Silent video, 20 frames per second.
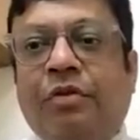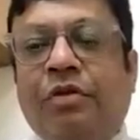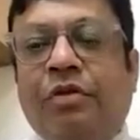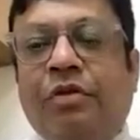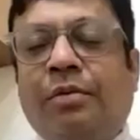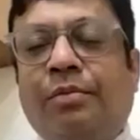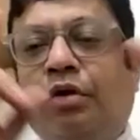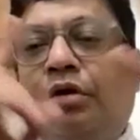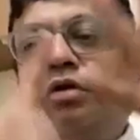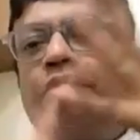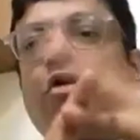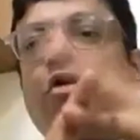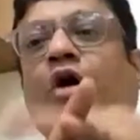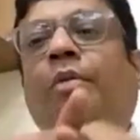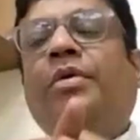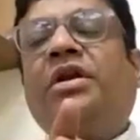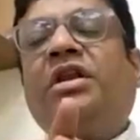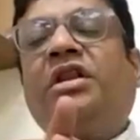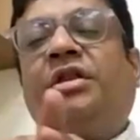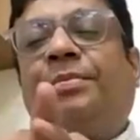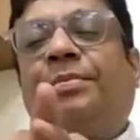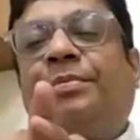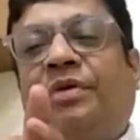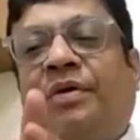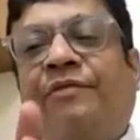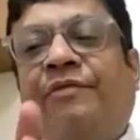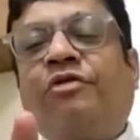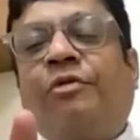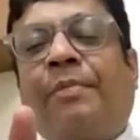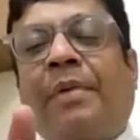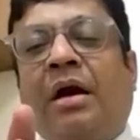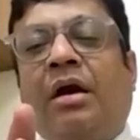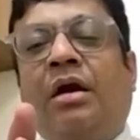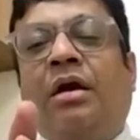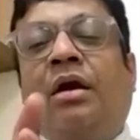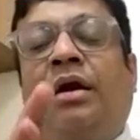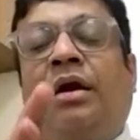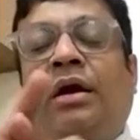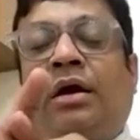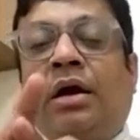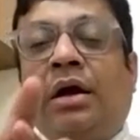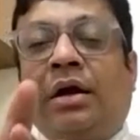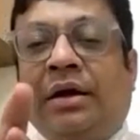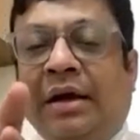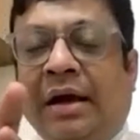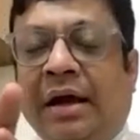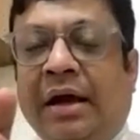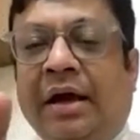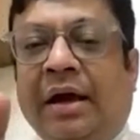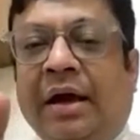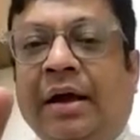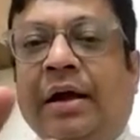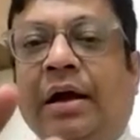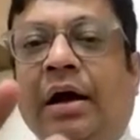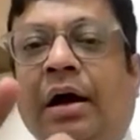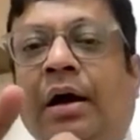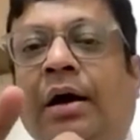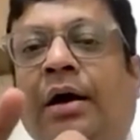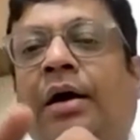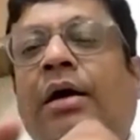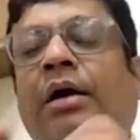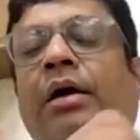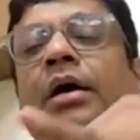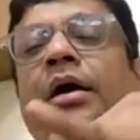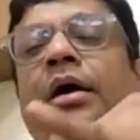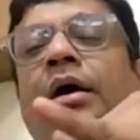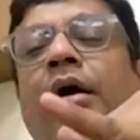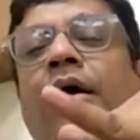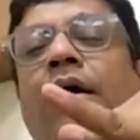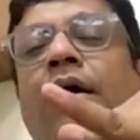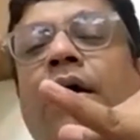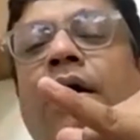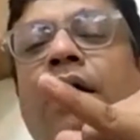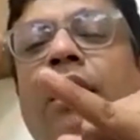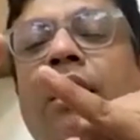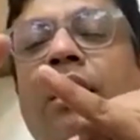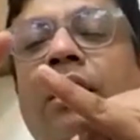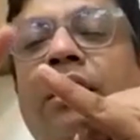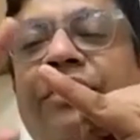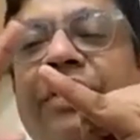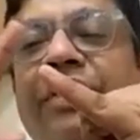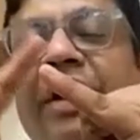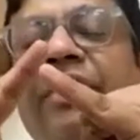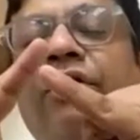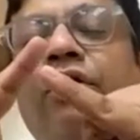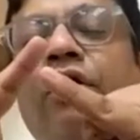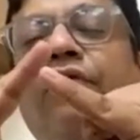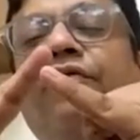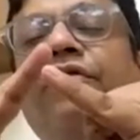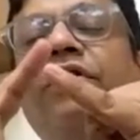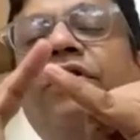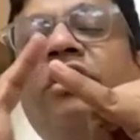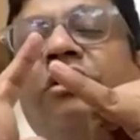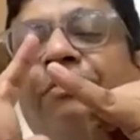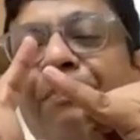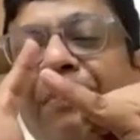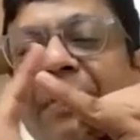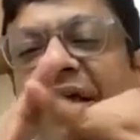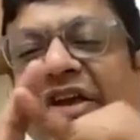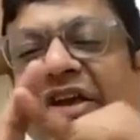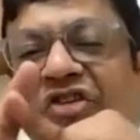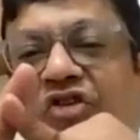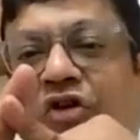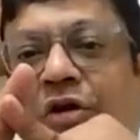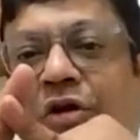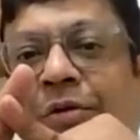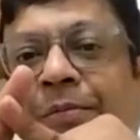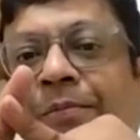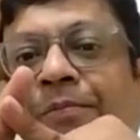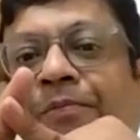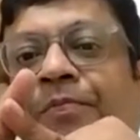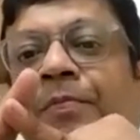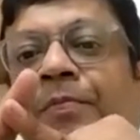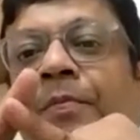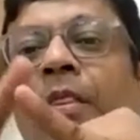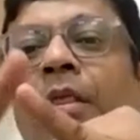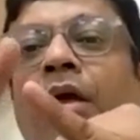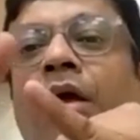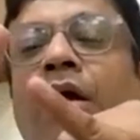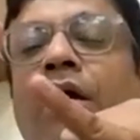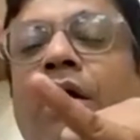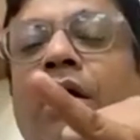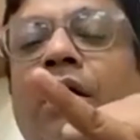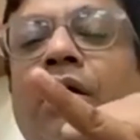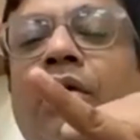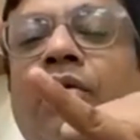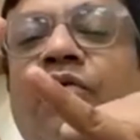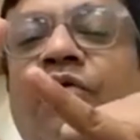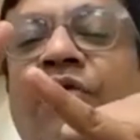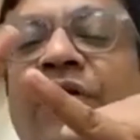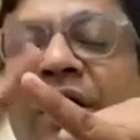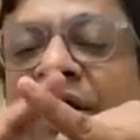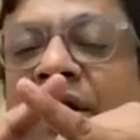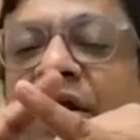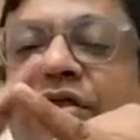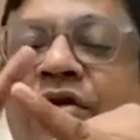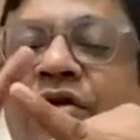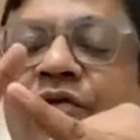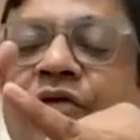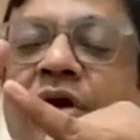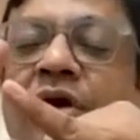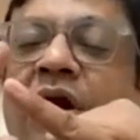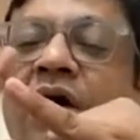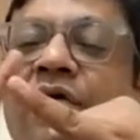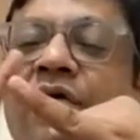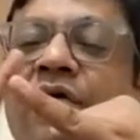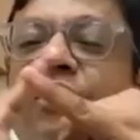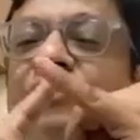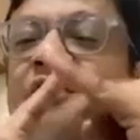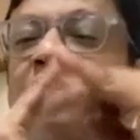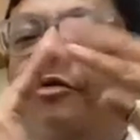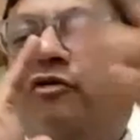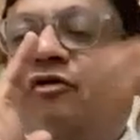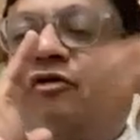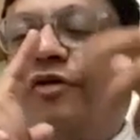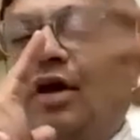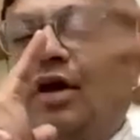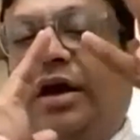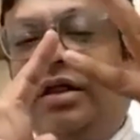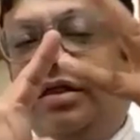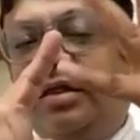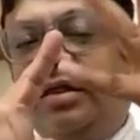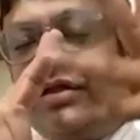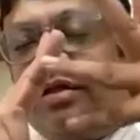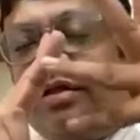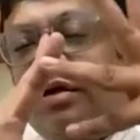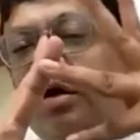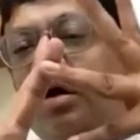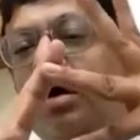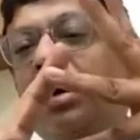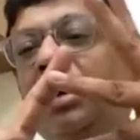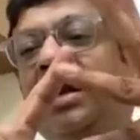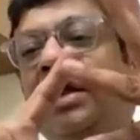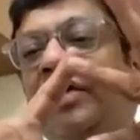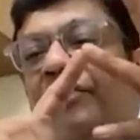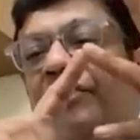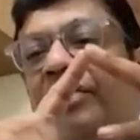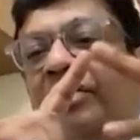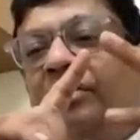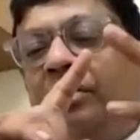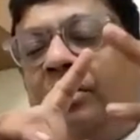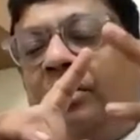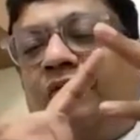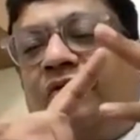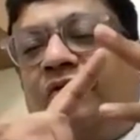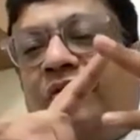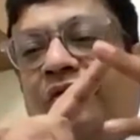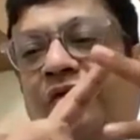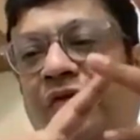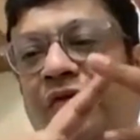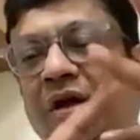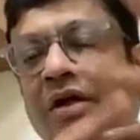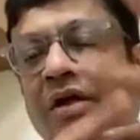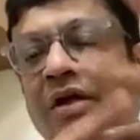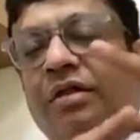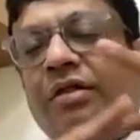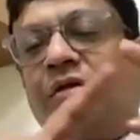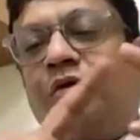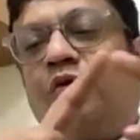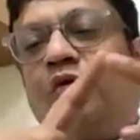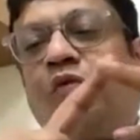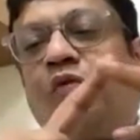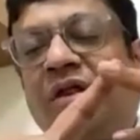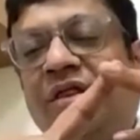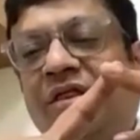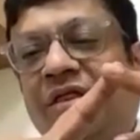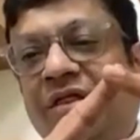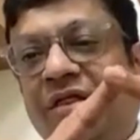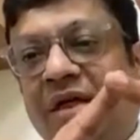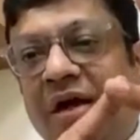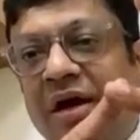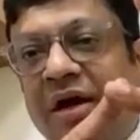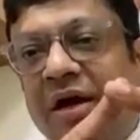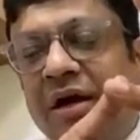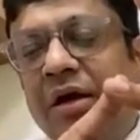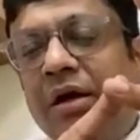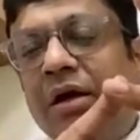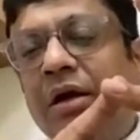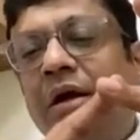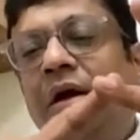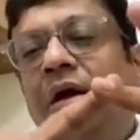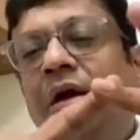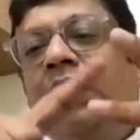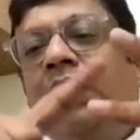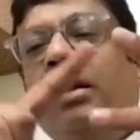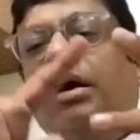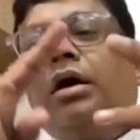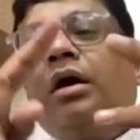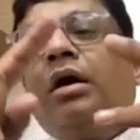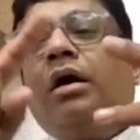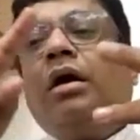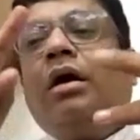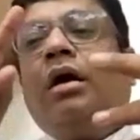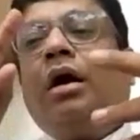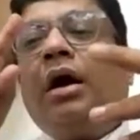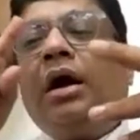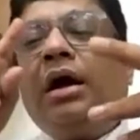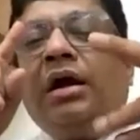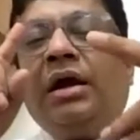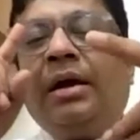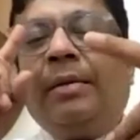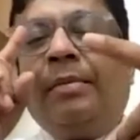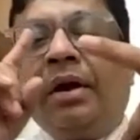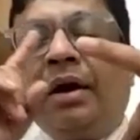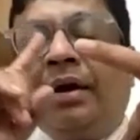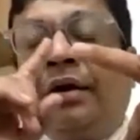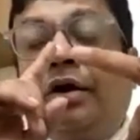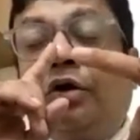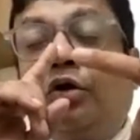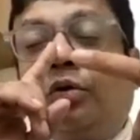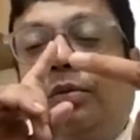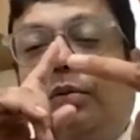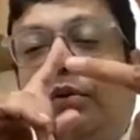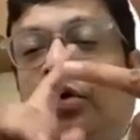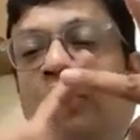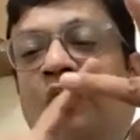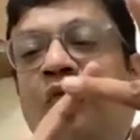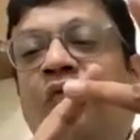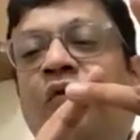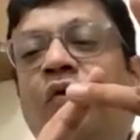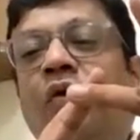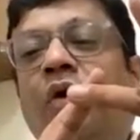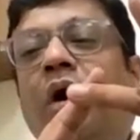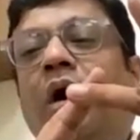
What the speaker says: The most common symptoms of paralytic attack are change of speech, weakness of one half of the face or deviation of the face to one side, inability to move